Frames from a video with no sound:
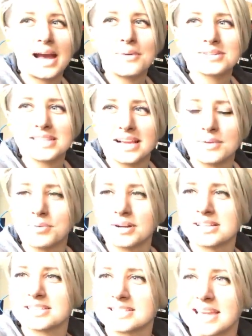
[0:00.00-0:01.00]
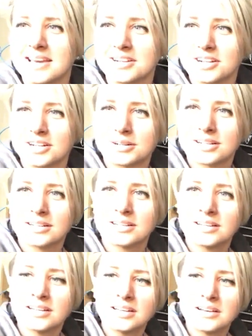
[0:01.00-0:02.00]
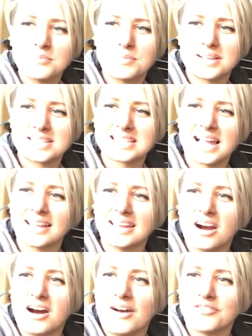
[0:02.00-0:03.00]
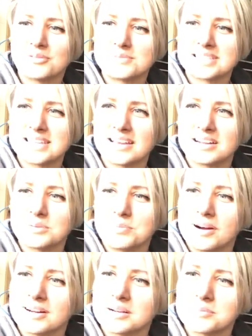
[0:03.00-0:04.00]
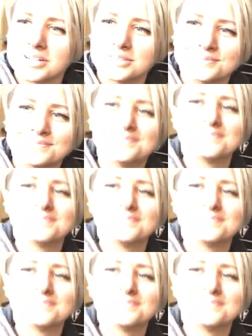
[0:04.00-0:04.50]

that was like a pretty standard, but slightly off from standard part number.